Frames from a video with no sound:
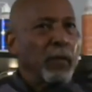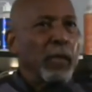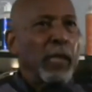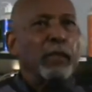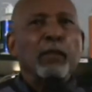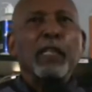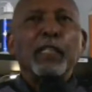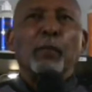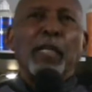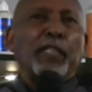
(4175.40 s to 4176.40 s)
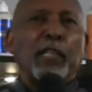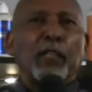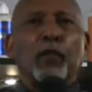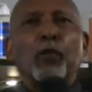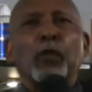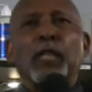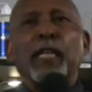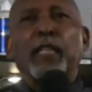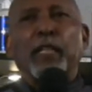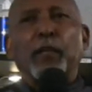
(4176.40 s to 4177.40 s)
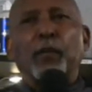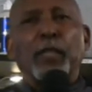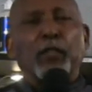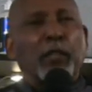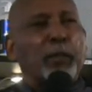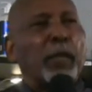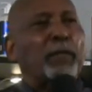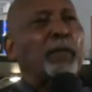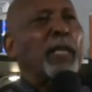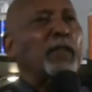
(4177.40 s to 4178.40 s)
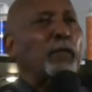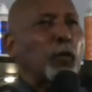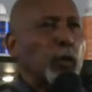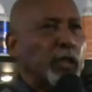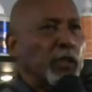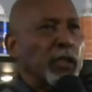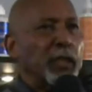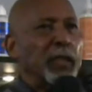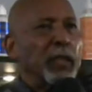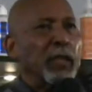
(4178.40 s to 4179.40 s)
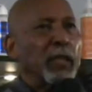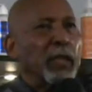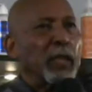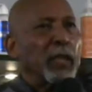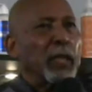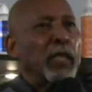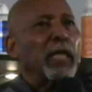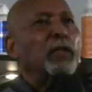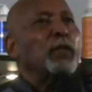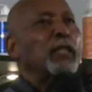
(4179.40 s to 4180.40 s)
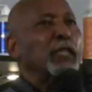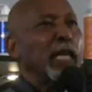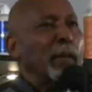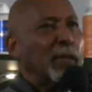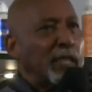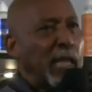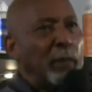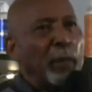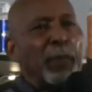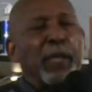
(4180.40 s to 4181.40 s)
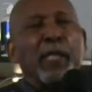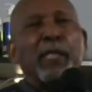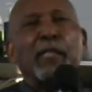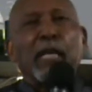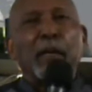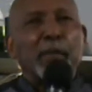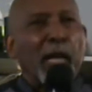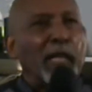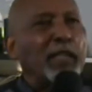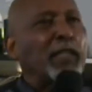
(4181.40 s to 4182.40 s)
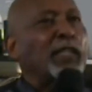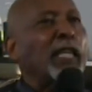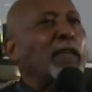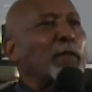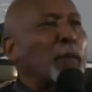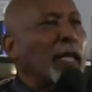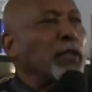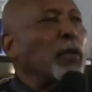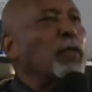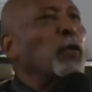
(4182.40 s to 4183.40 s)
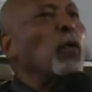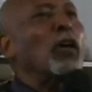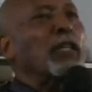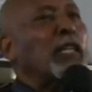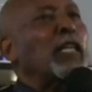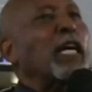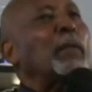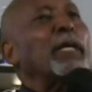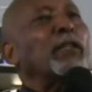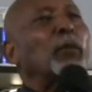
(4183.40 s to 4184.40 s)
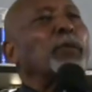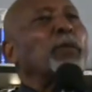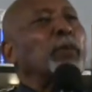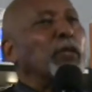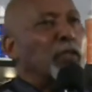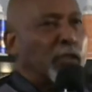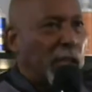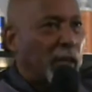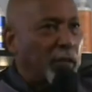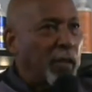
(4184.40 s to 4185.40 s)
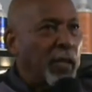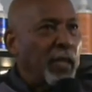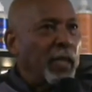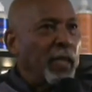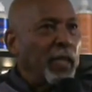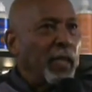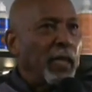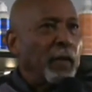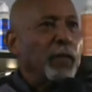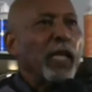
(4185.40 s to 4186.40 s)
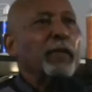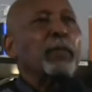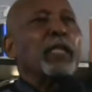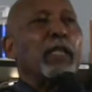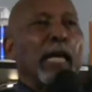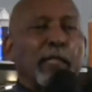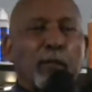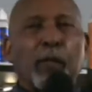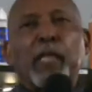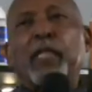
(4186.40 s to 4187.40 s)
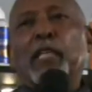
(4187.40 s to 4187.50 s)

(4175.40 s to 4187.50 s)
And don't let anybody tell you Google ain't a good research platform. That's foolishness. They use the same encyclopedia in the same colleges that everybody do if you walk into the library and open the book yourself. If you like me and you like to read, then